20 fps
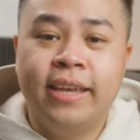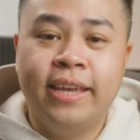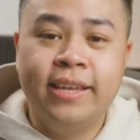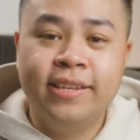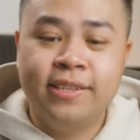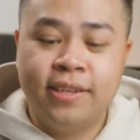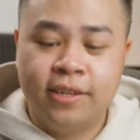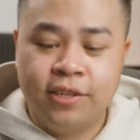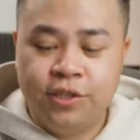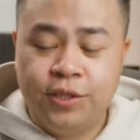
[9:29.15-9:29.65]

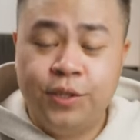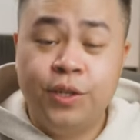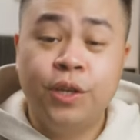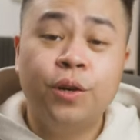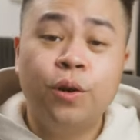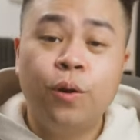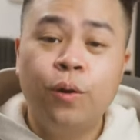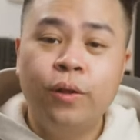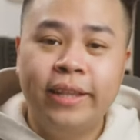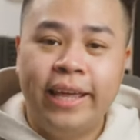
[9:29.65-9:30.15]
is
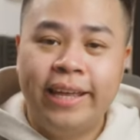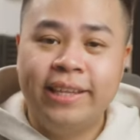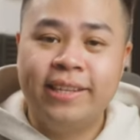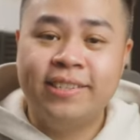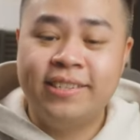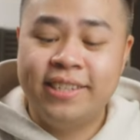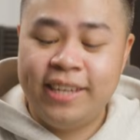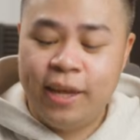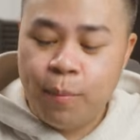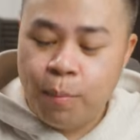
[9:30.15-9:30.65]
zero
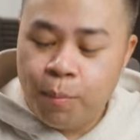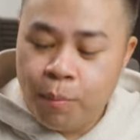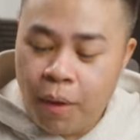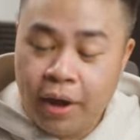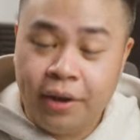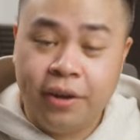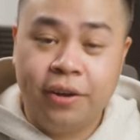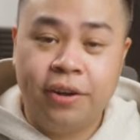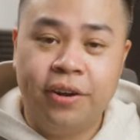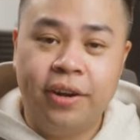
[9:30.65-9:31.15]
latency
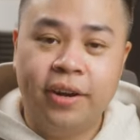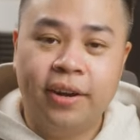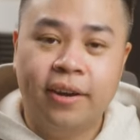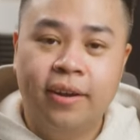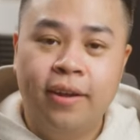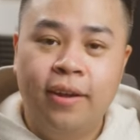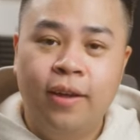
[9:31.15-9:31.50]
monitoring.